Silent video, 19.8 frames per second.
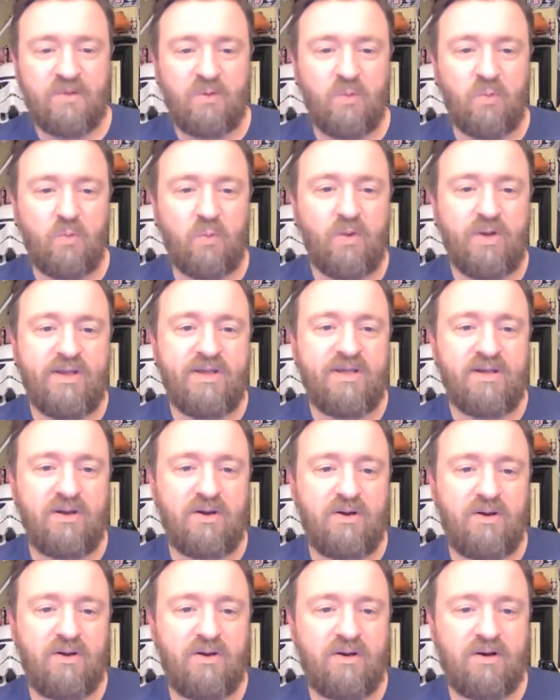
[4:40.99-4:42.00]
We
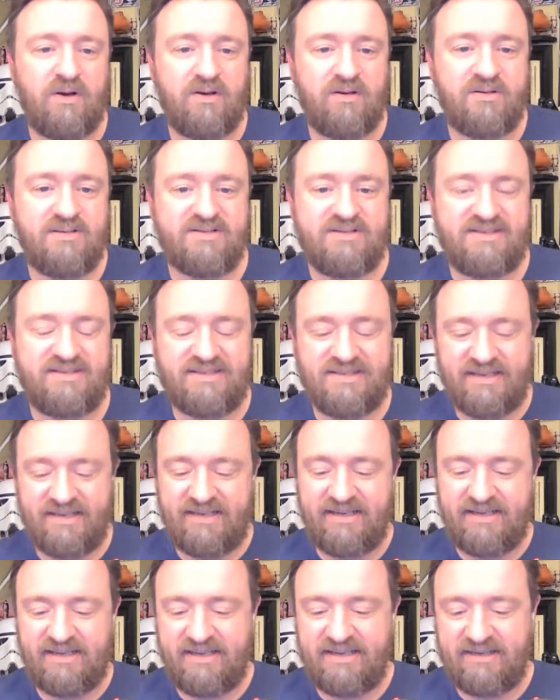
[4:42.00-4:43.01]
are
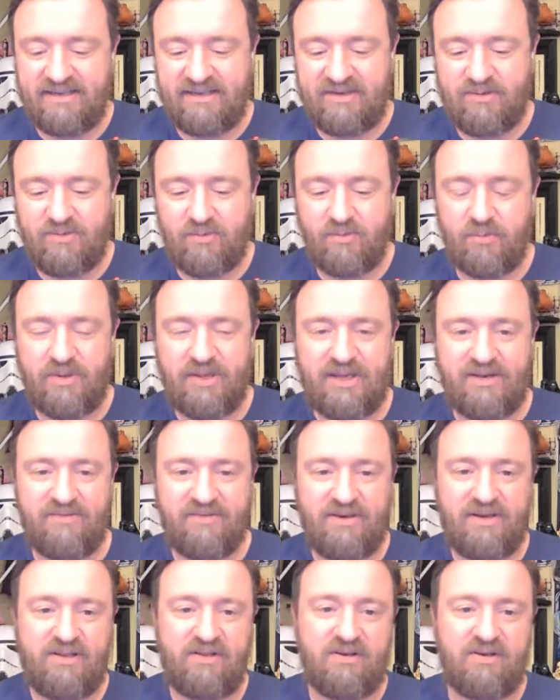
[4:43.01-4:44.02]
digging in. We have
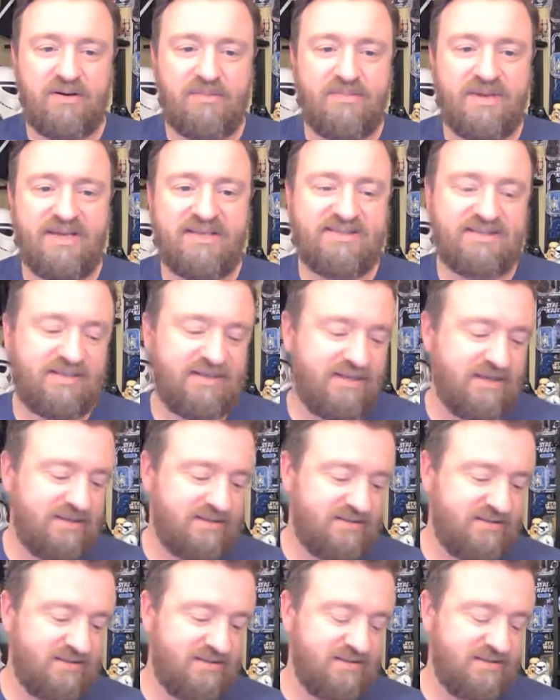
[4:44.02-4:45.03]
another amazing
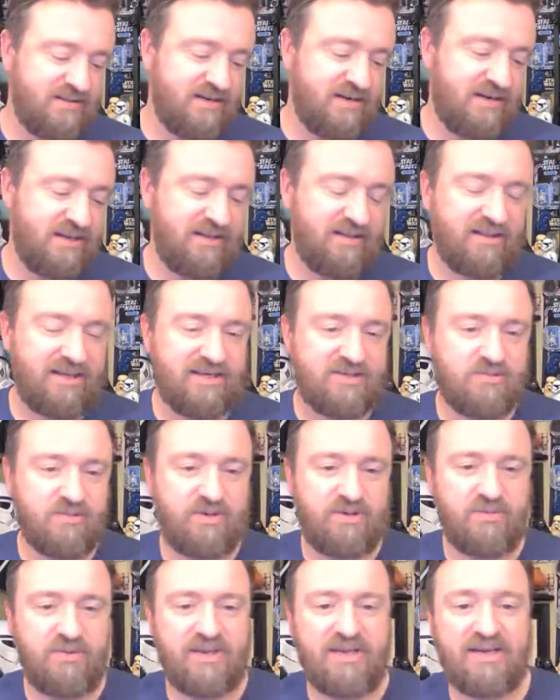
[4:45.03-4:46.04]
guest tonight. Last
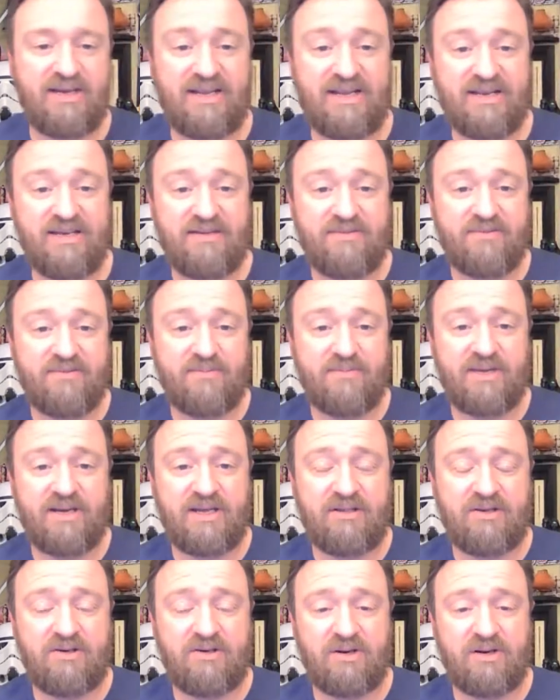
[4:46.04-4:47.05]
week, we had Andy from the
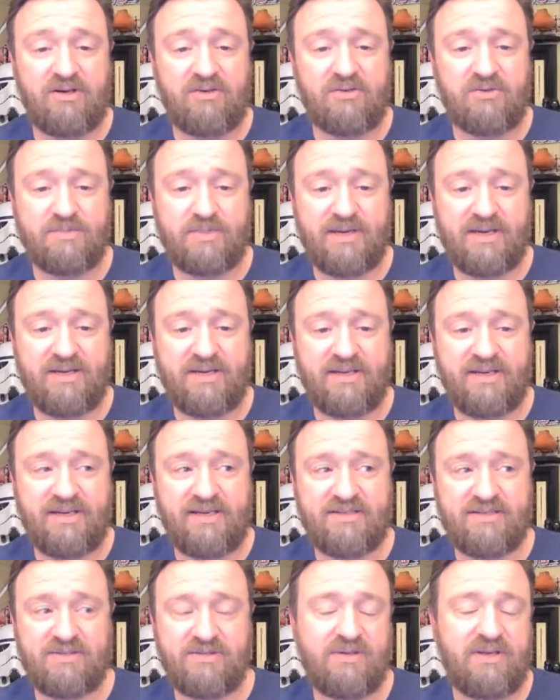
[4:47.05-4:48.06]
Holochronicles
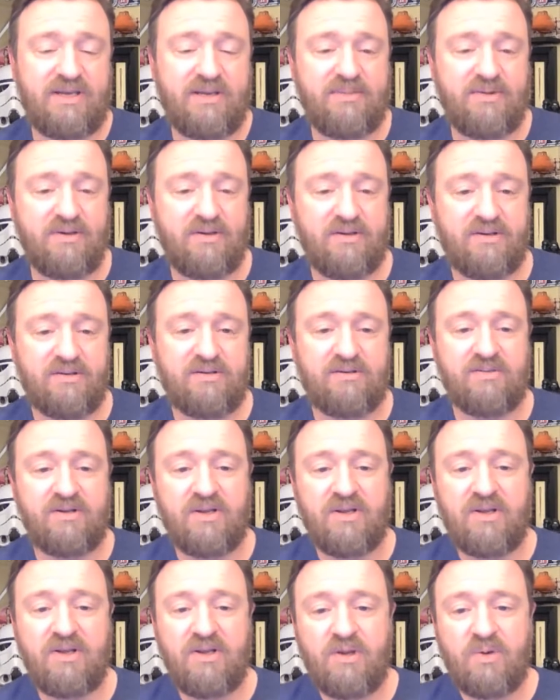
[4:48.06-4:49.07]
podcast who came on, and
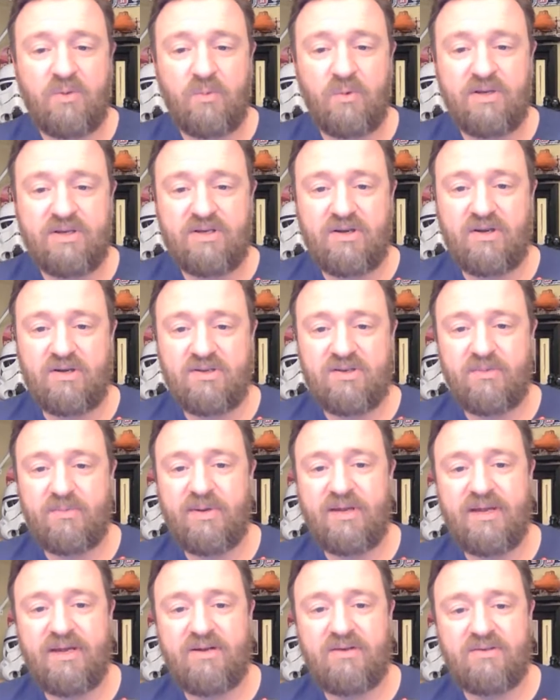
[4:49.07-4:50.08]
we talked
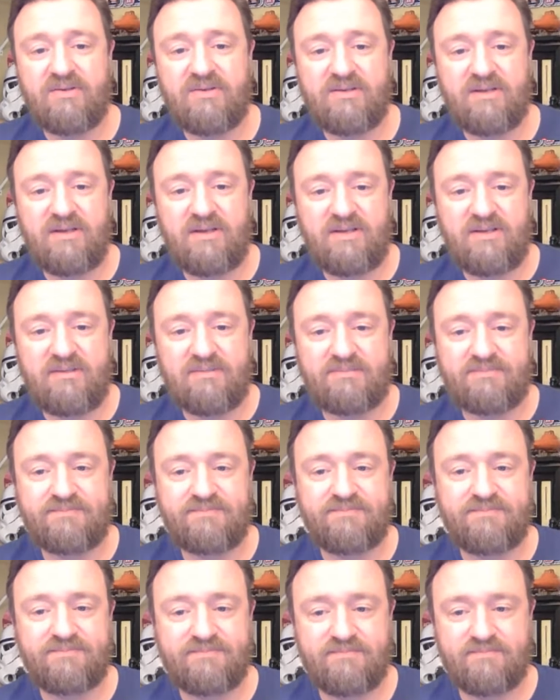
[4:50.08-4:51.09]
about
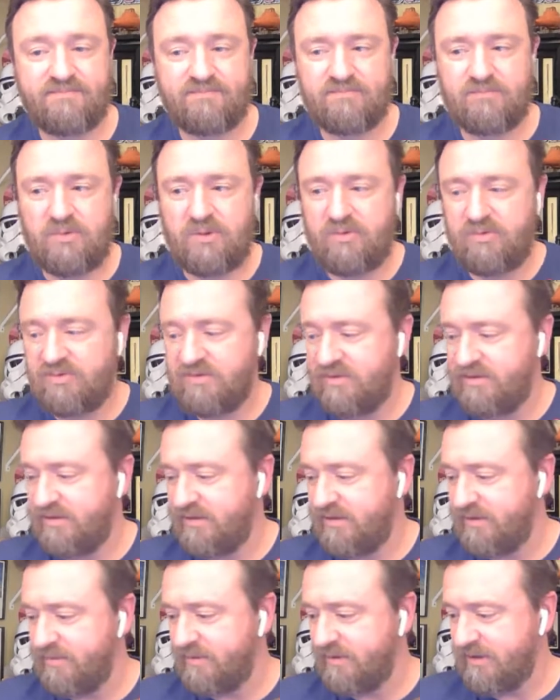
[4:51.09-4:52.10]
what was the
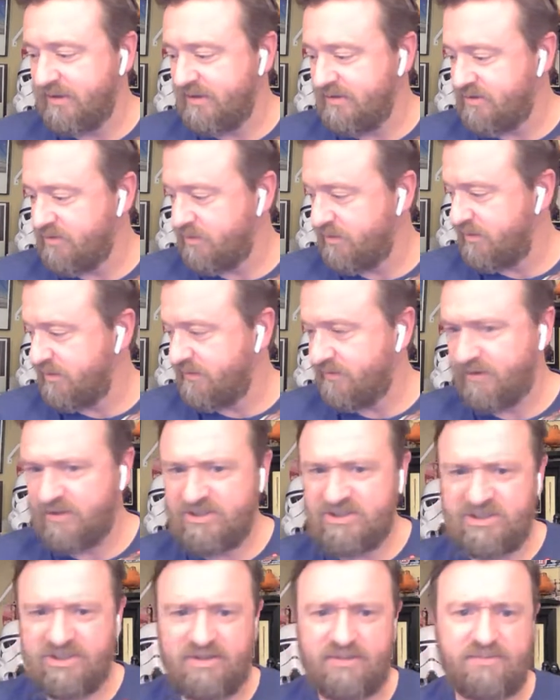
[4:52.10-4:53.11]
theme last week?
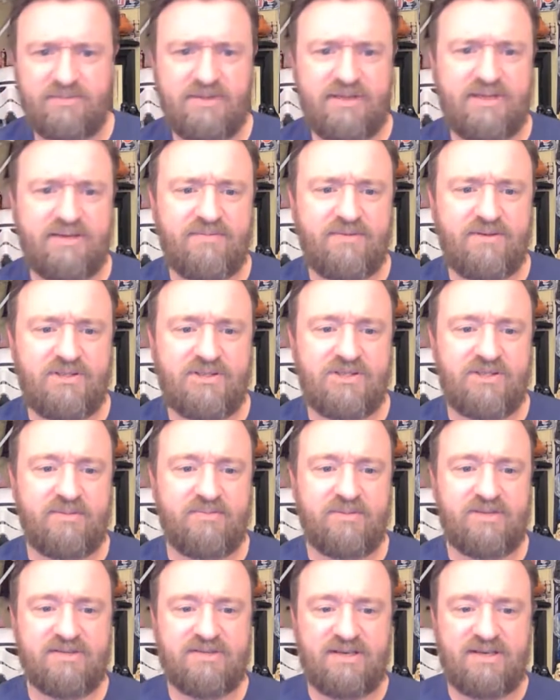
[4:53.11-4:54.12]
Friendship. Yeah,
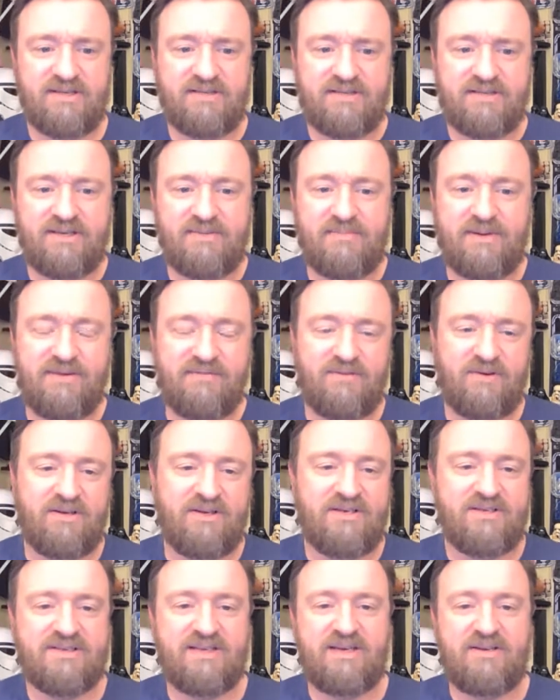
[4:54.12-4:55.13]
friendship. Because Han said, my
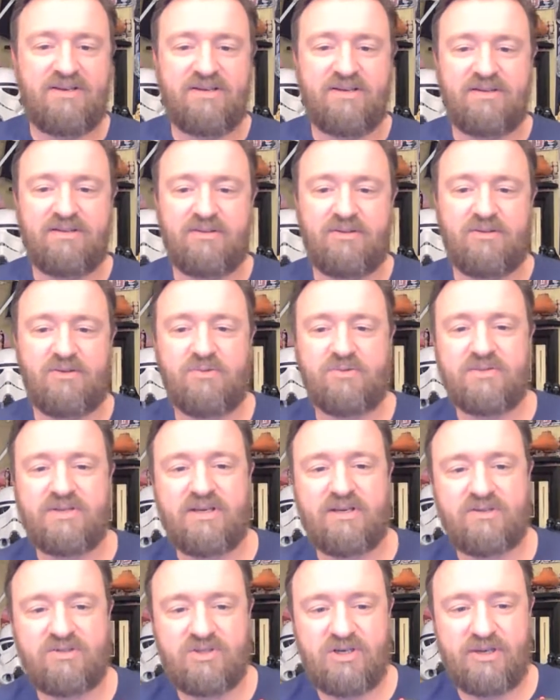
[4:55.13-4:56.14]
friend is out in it. Luke was
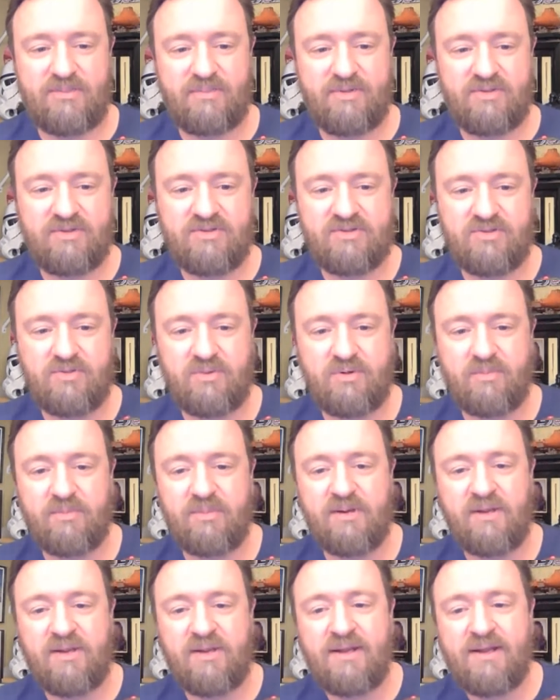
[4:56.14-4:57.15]
out trapped in the
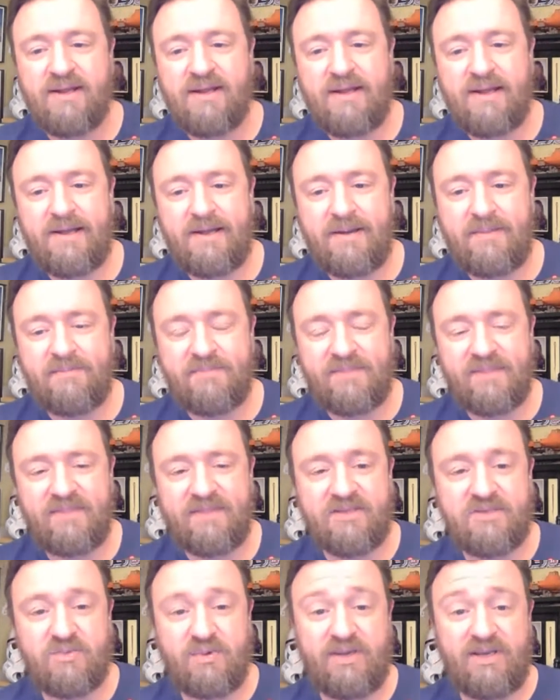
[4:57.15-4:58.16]
storm.
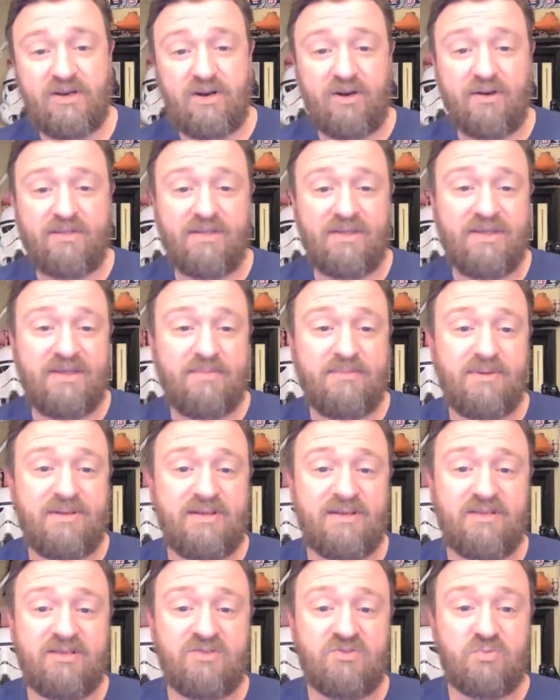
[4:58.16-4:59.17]
This week, our theme
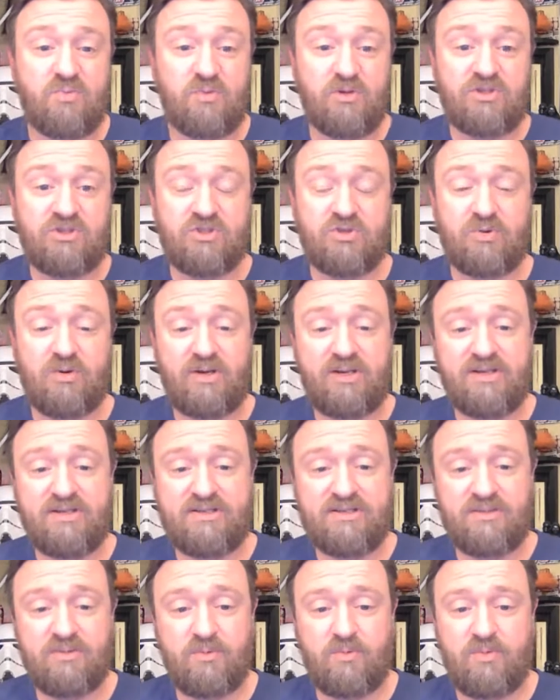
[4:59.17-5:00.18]
is
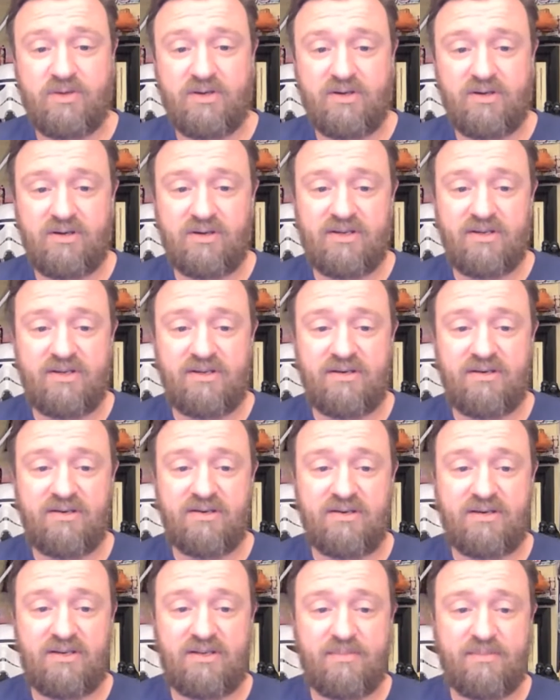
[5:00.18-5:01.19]
retreat. We are
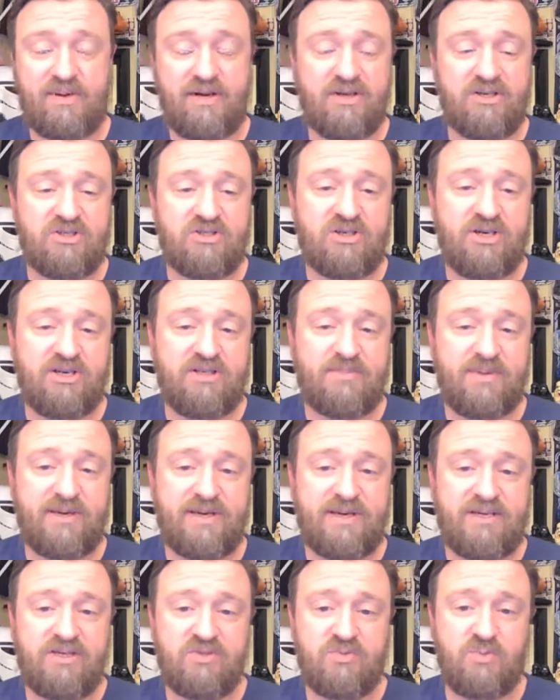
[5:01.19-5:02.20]
in Empire Strikes
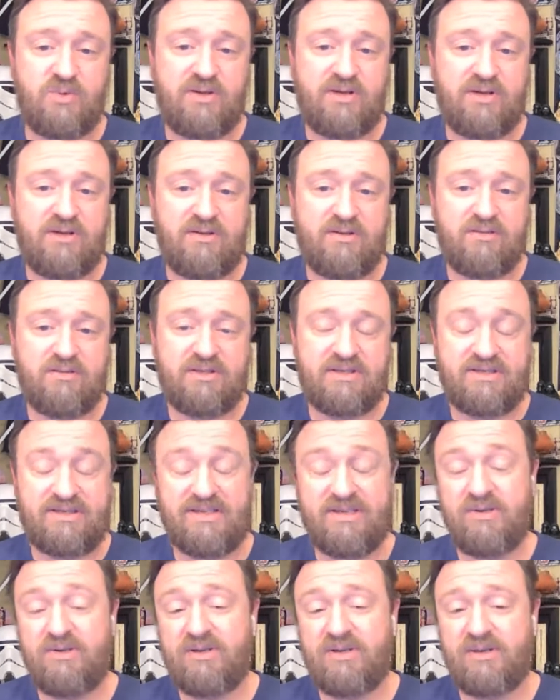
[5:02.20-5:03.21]
Back as well.
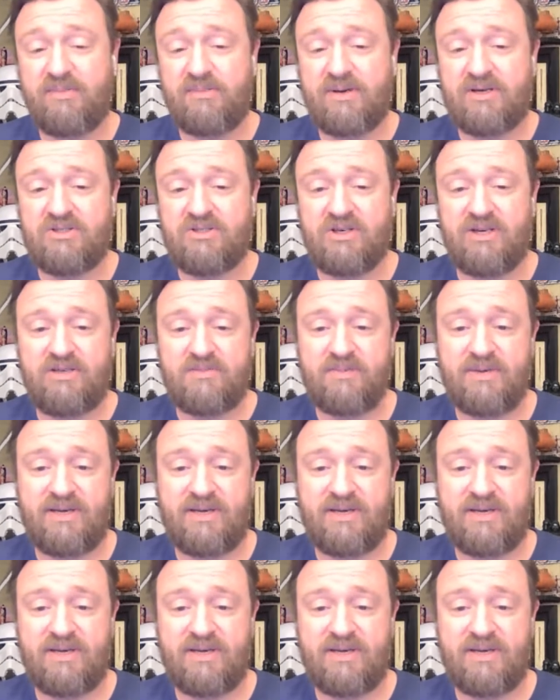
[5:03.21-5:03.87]
Continuing in Empire Strikes